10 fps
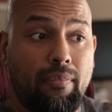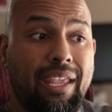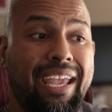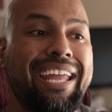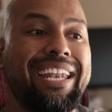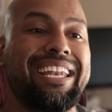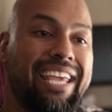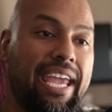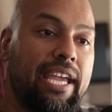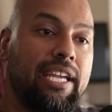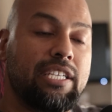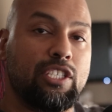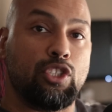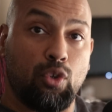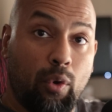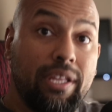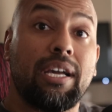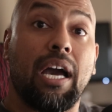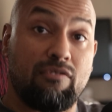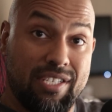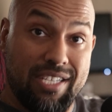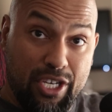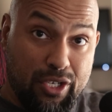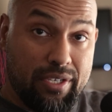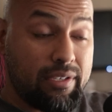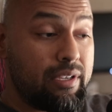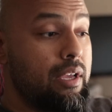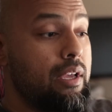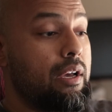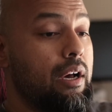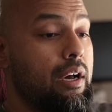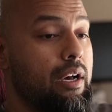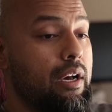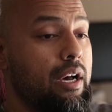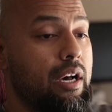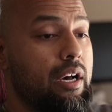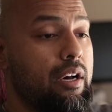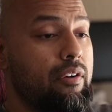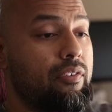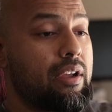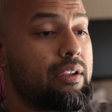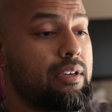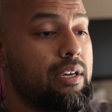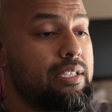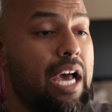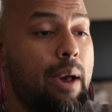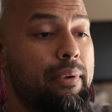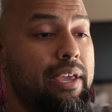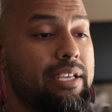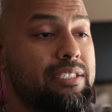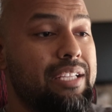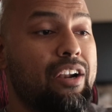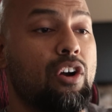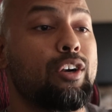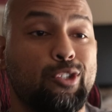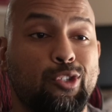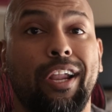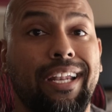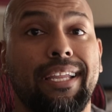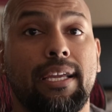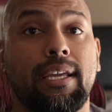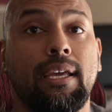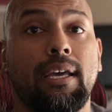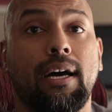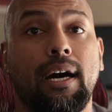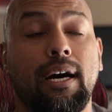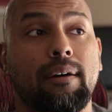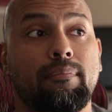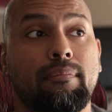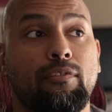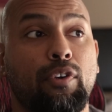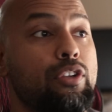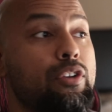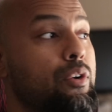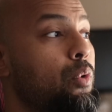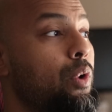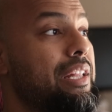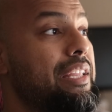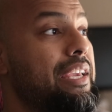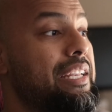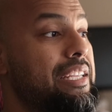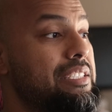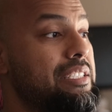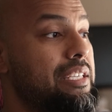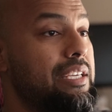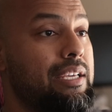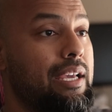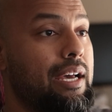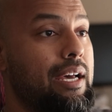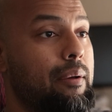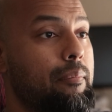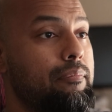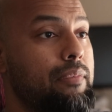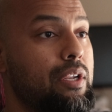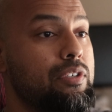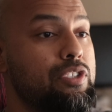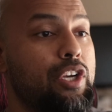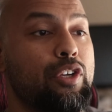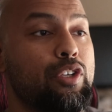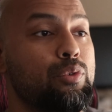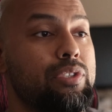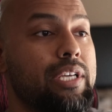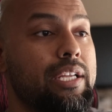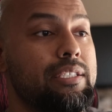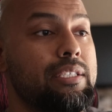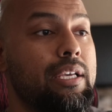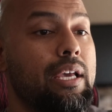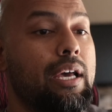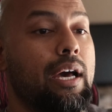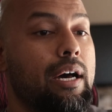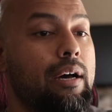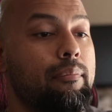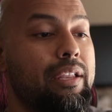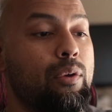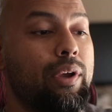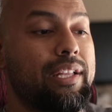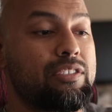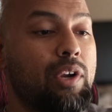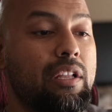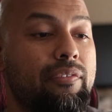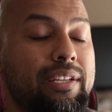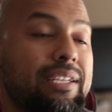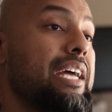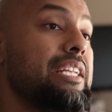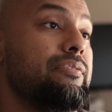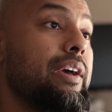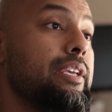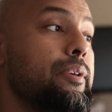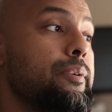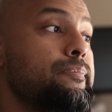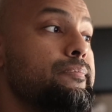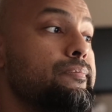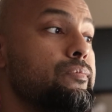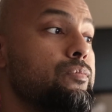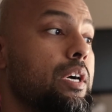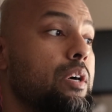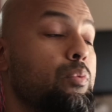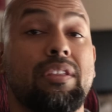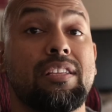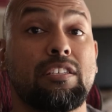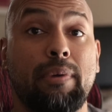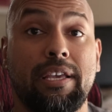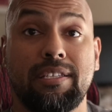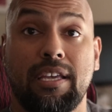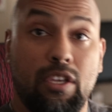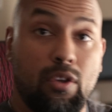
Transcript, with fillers: and engage and join the conversation uh, of uh, topics that are trending um, for you to quickly and easily, um, you know, share your two cents um, in a way that's relevant and adds value uh, within the space that you